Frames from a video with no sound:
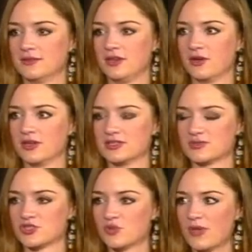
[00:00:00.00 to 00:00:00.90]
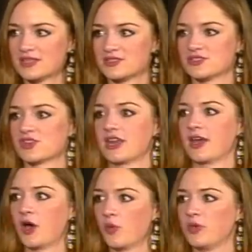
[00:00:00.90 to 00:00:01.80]
you know his true message is trying to
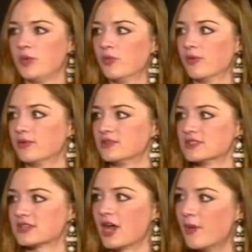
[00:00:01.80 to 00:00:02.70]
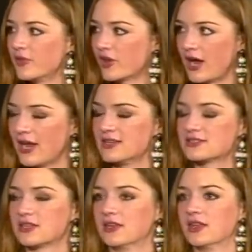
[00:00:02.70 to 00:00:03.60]
help people just come to
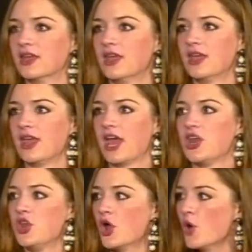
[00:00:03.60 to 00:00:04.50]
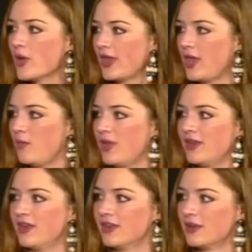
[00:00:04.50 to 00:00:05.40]
Christ and yeah. don't trust and know me. him and
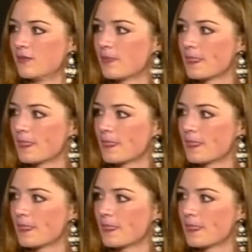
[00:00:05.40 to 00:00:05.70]
don't believe